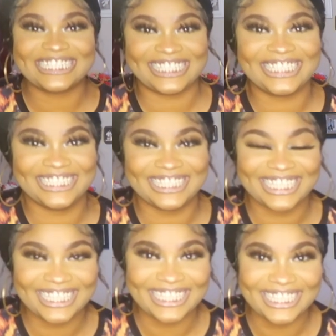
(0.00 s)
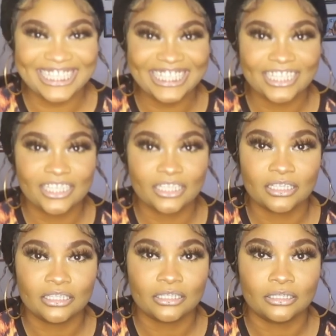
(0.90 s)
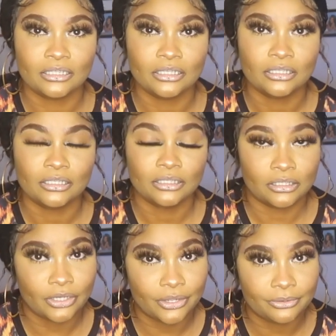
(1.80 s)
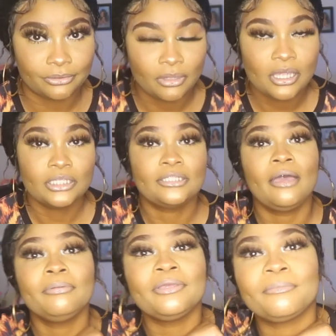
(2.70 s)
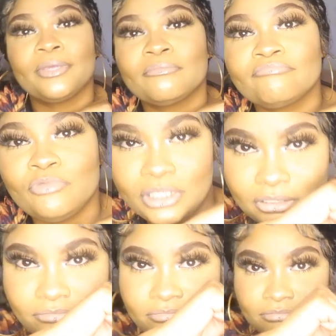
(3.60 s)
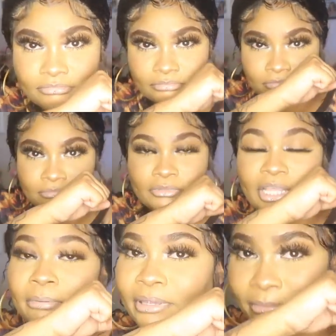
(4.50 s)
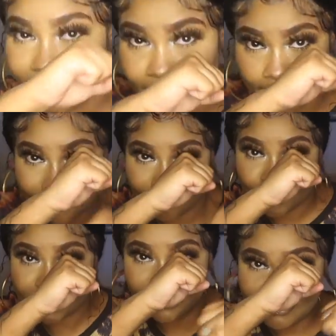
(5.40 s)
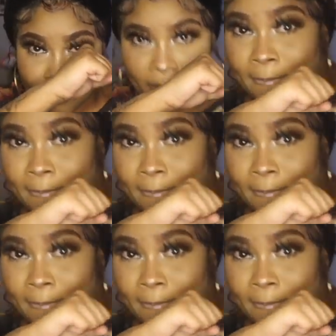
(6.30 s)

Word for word: just killed that up. No. Stop hitting me. What's up? Stop hitting me. What's up?